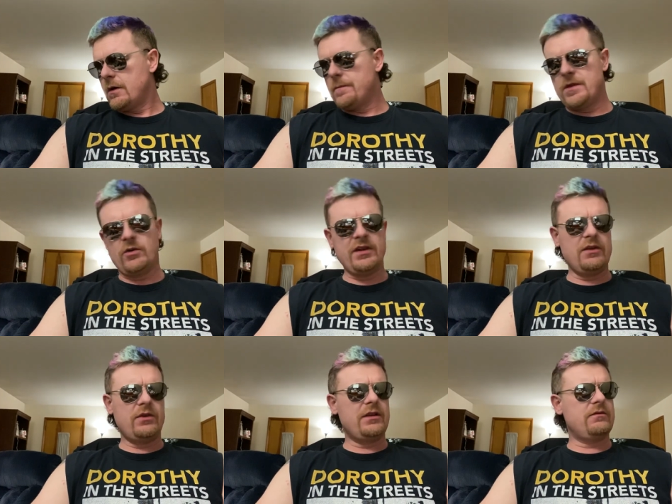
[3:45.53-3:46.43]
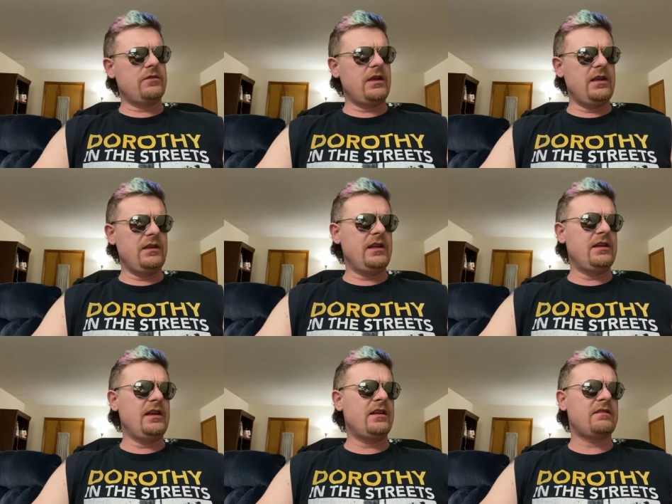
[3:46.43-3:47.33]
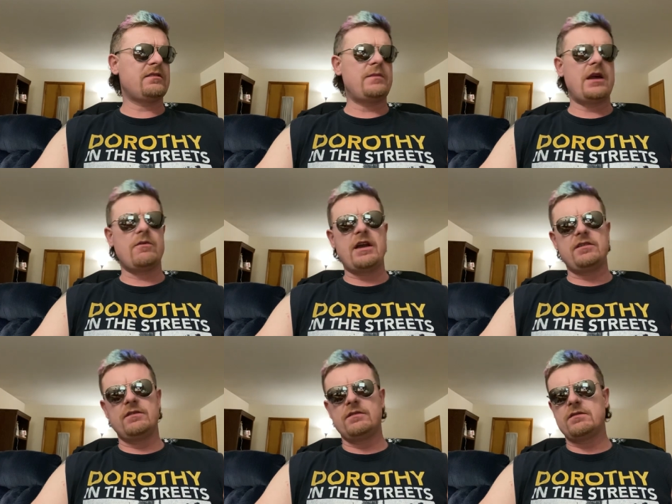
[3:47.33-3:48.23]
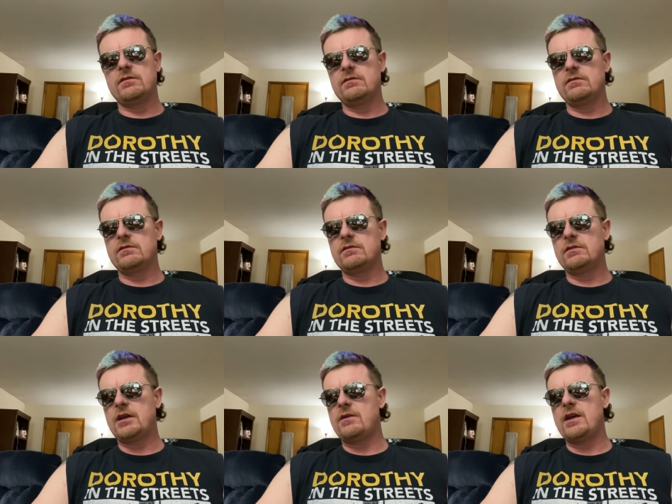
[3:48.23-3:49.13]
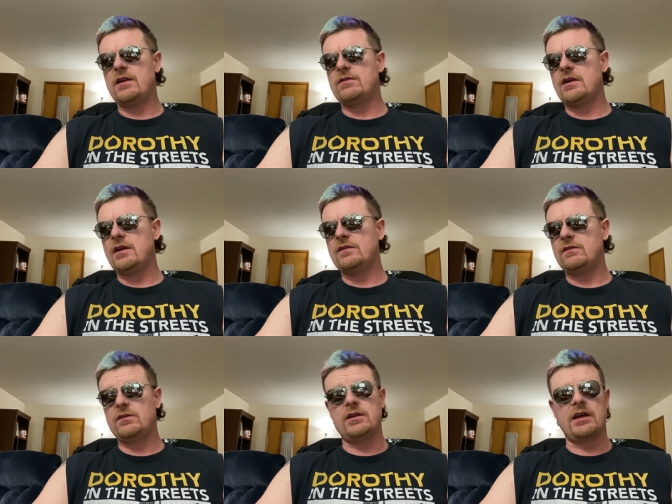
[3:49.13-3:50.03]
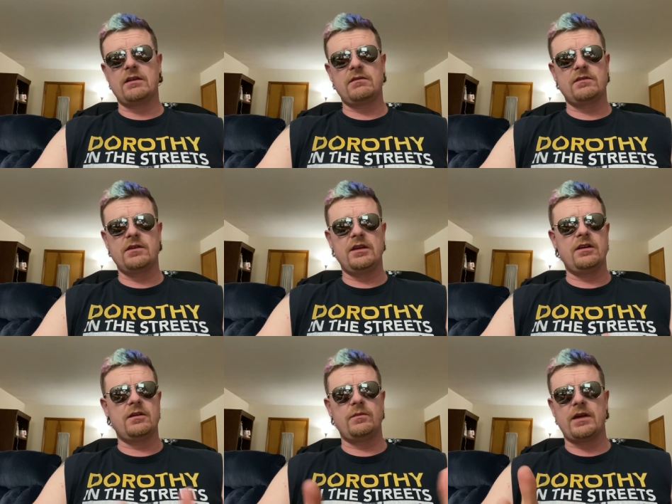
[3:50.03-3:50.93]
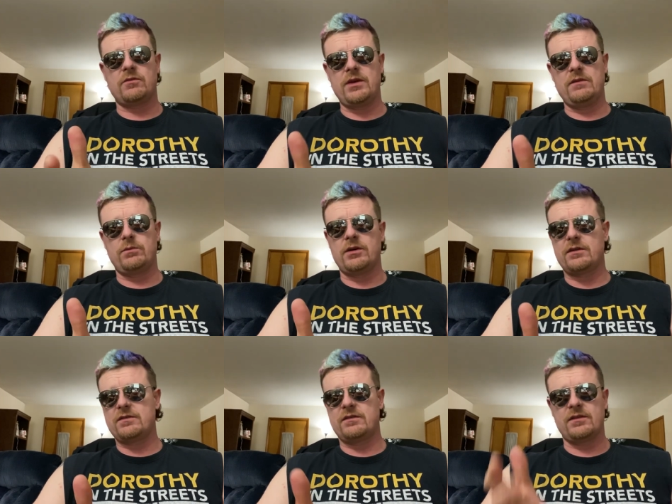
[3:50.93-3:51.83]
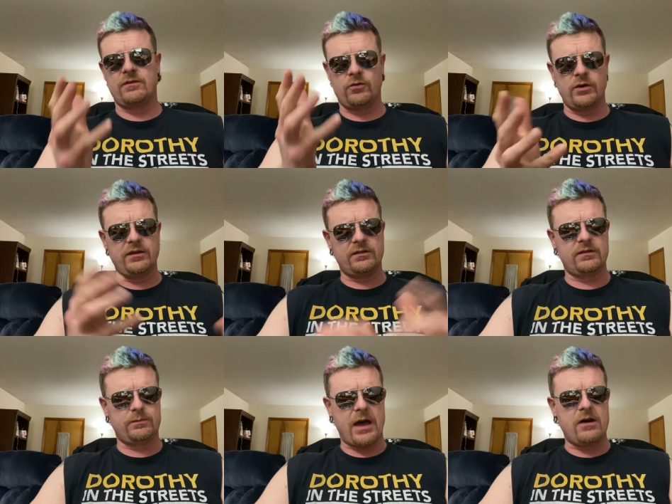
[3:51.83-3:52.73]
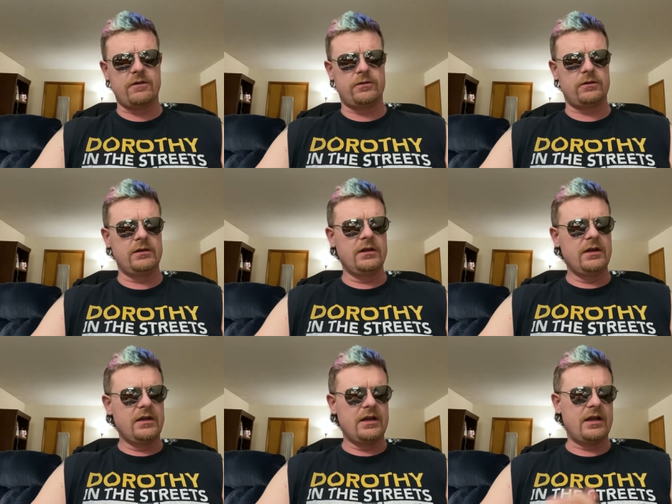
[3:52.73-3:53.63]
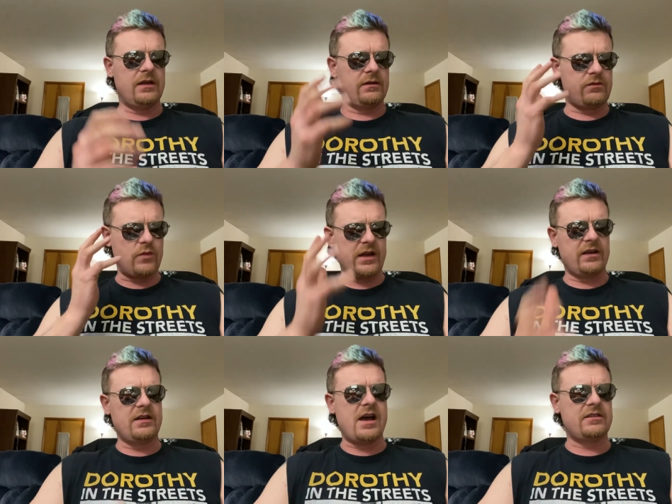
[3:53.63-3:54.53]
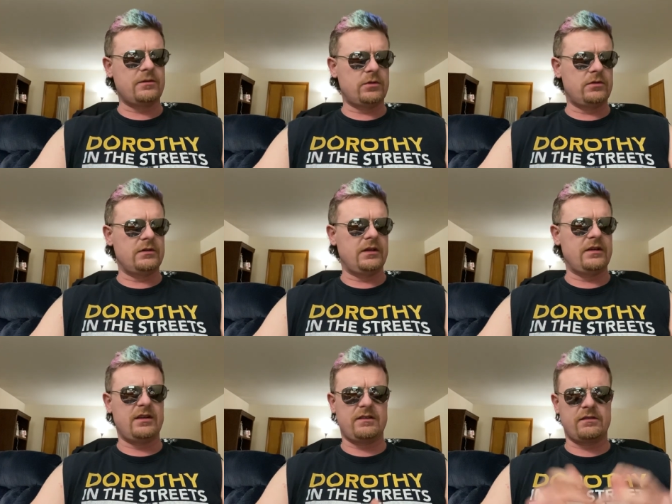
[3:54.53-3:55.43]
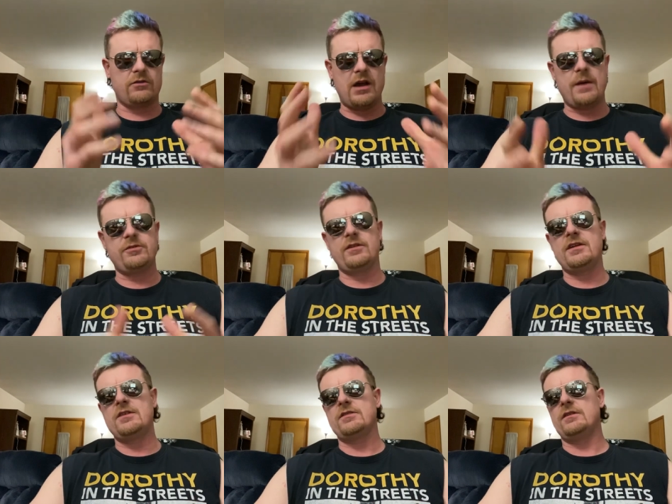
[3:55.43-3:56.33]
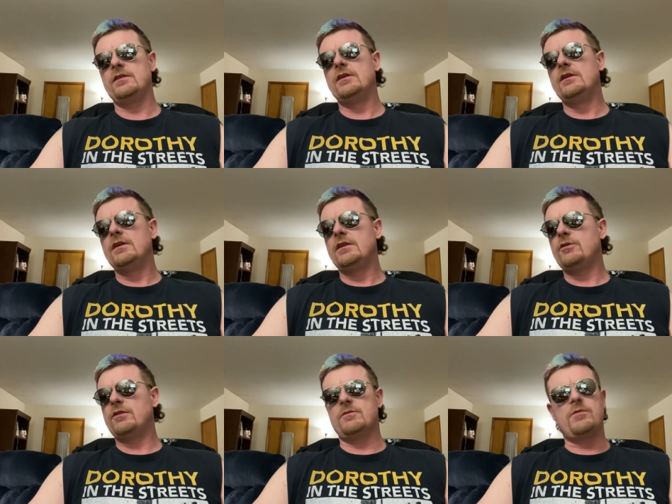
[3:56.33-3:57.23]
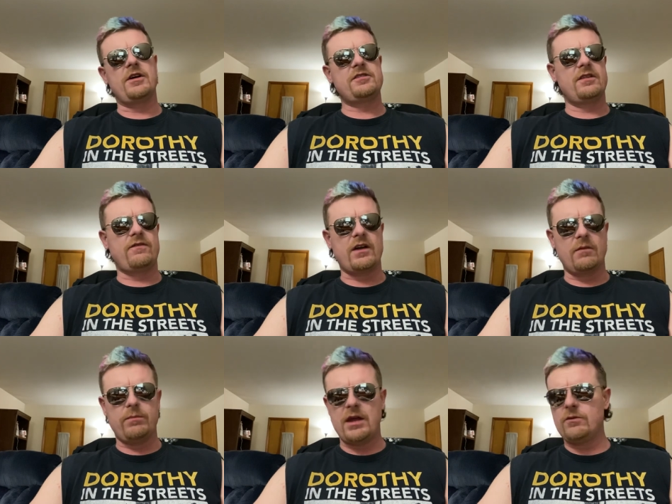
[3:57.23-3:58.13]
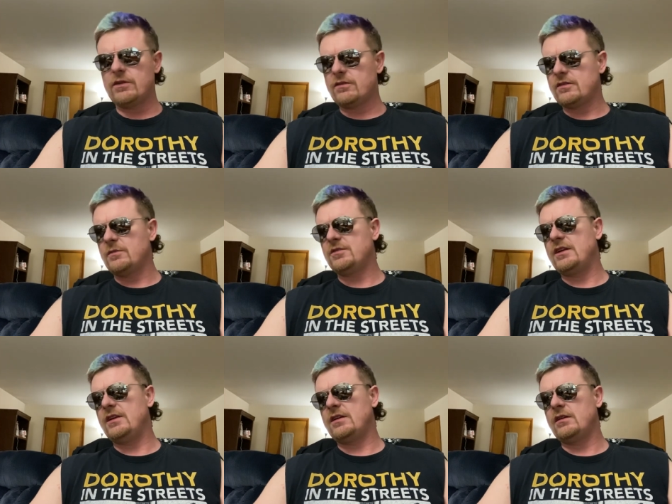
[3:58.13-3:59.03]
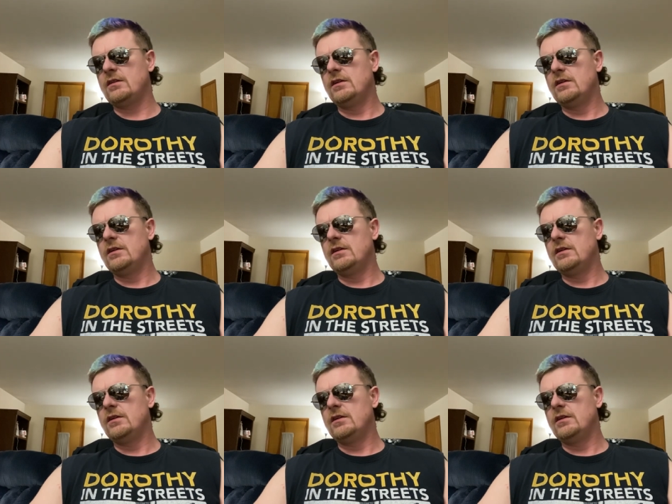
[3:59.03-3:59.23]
Now what he what he he, he does some narrations, narrating things. He's good like it's good to hear him like read books. Just his voice is powerful and it's recognizable and it just grabs your attention. What was it March of the fucking Penguins or some shit he did?